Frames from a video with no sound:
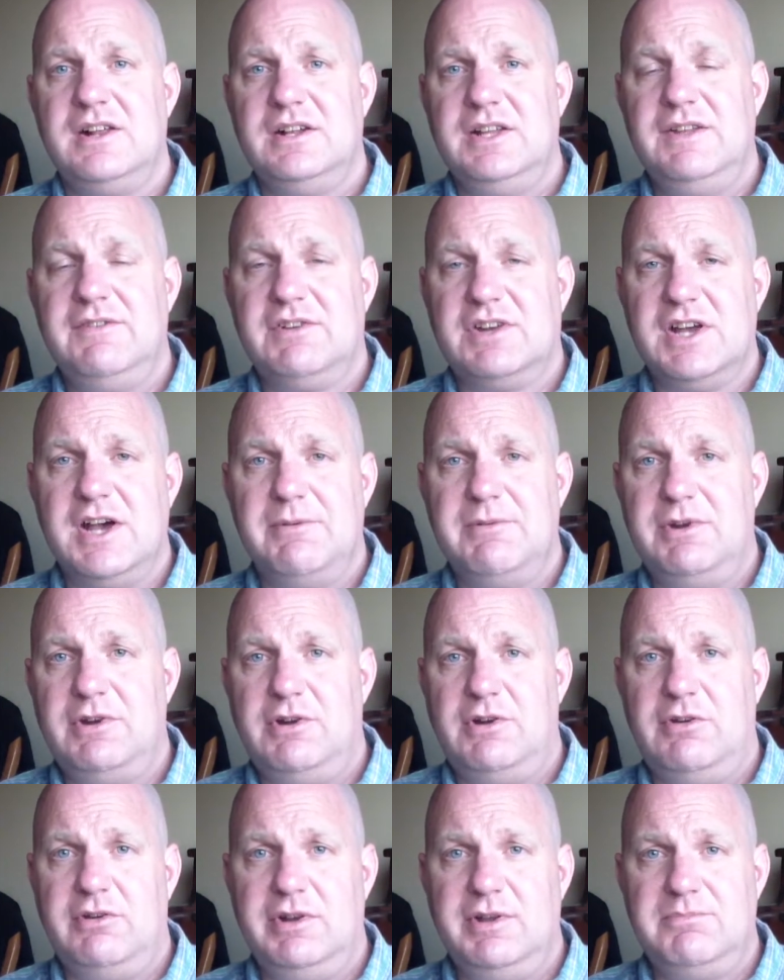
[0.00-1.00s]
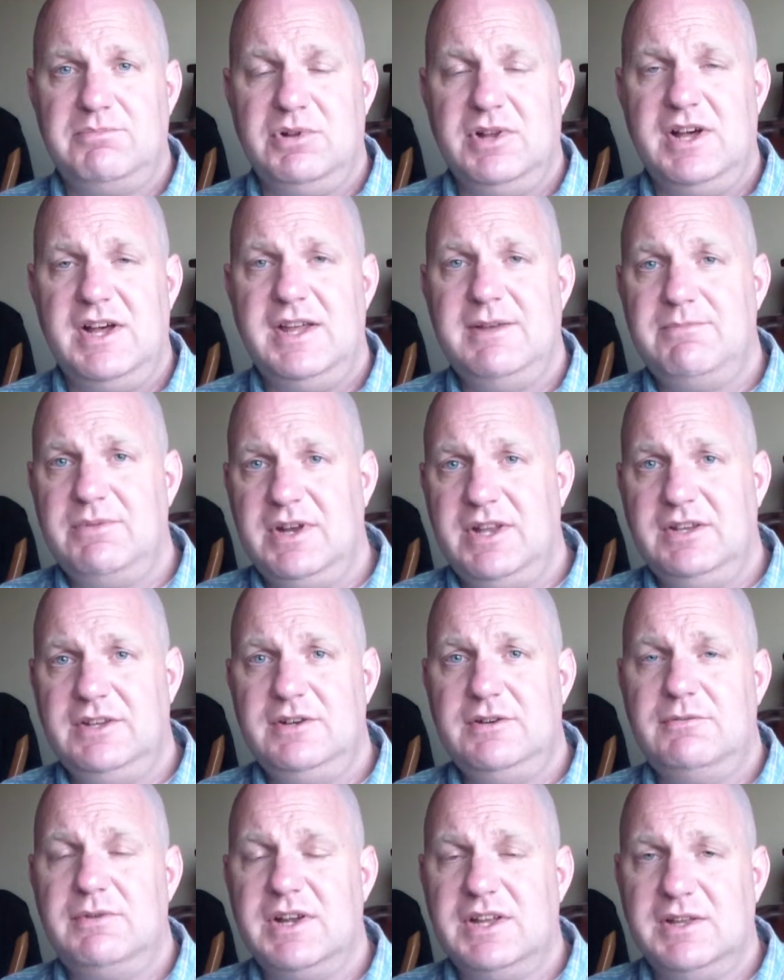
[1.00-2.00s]
leave a comment or a reply, but I
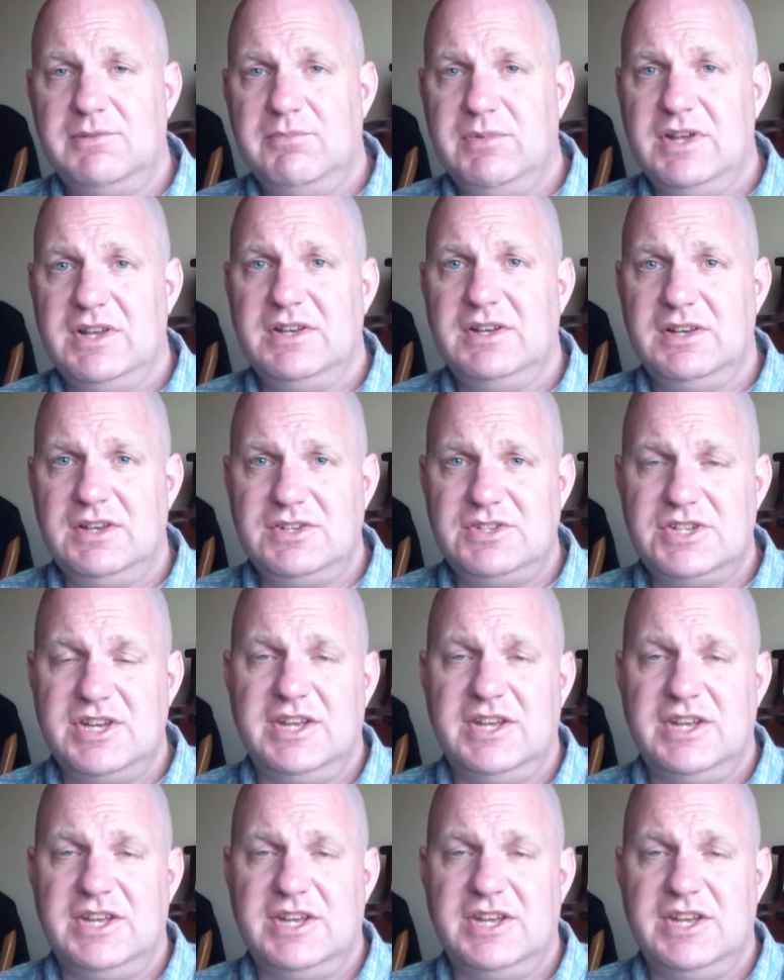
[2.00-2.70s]
do recommend